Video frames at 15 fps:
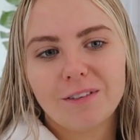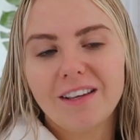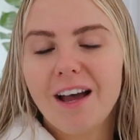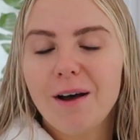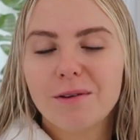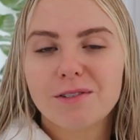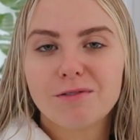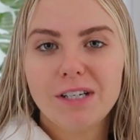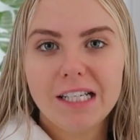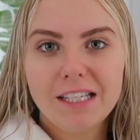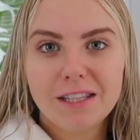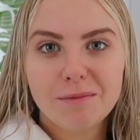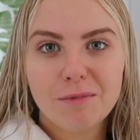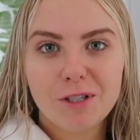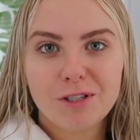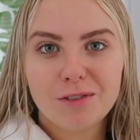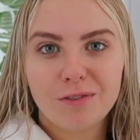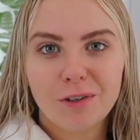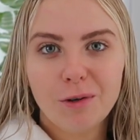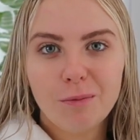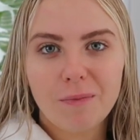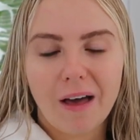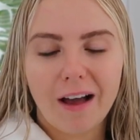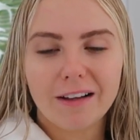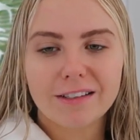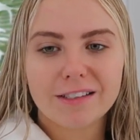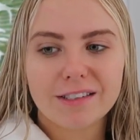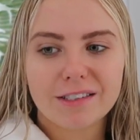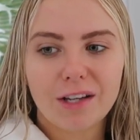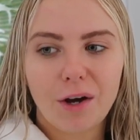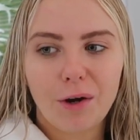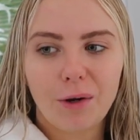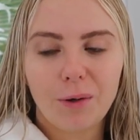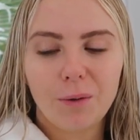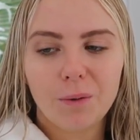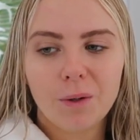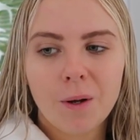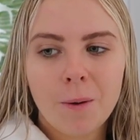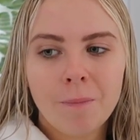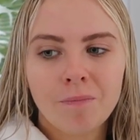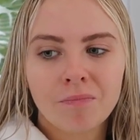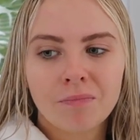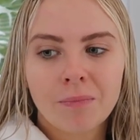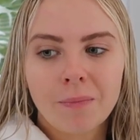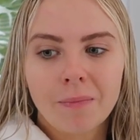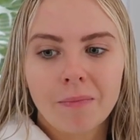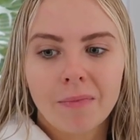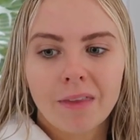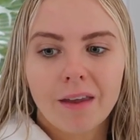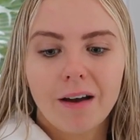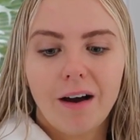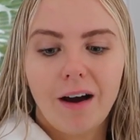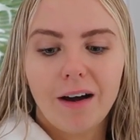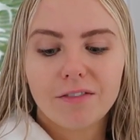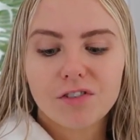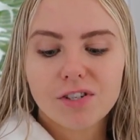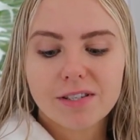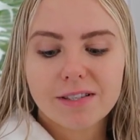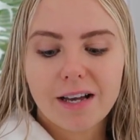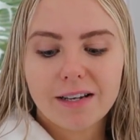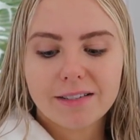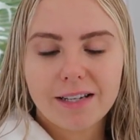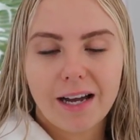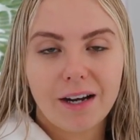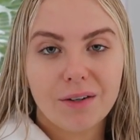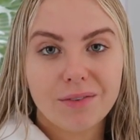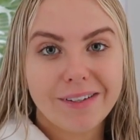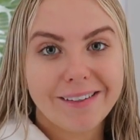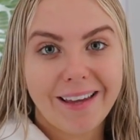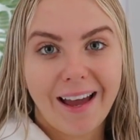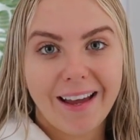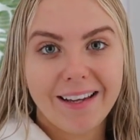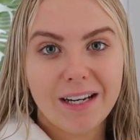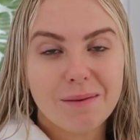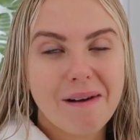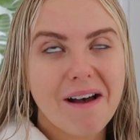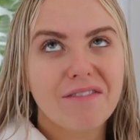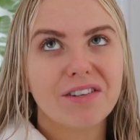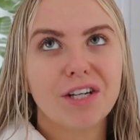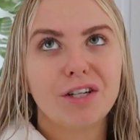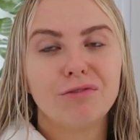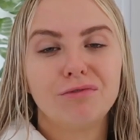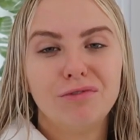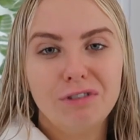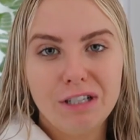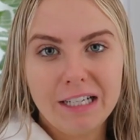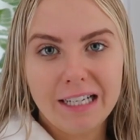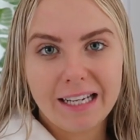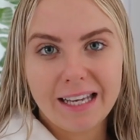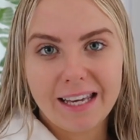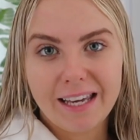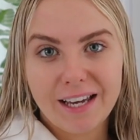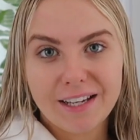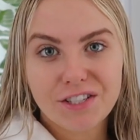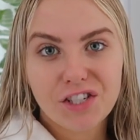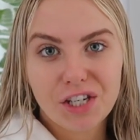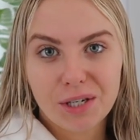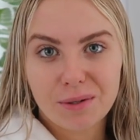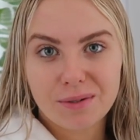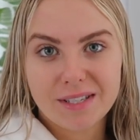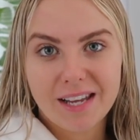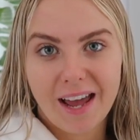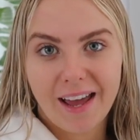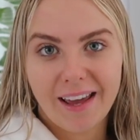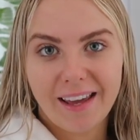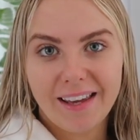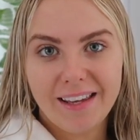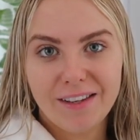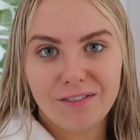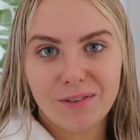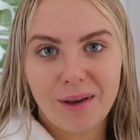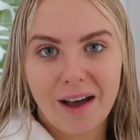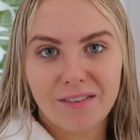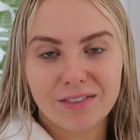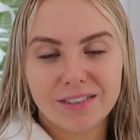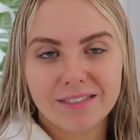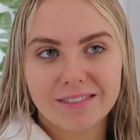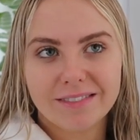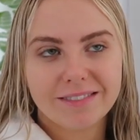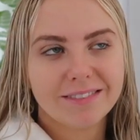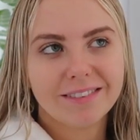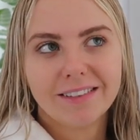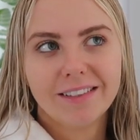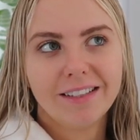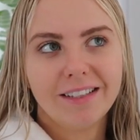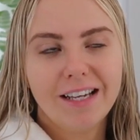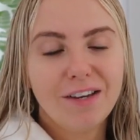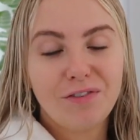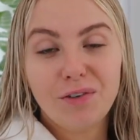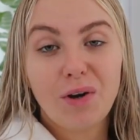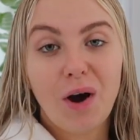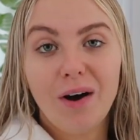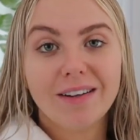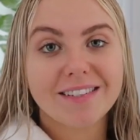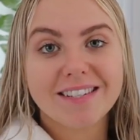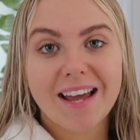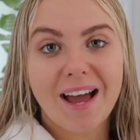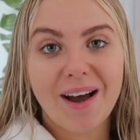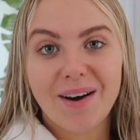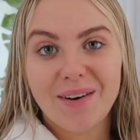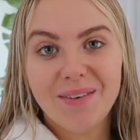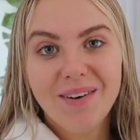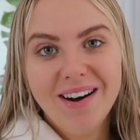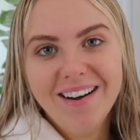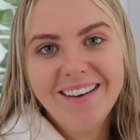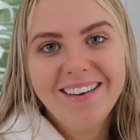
yeah, I was really in the mood to film that. So I've just sat down again. I'm having a really chilled day, if you haven't if you can't tell.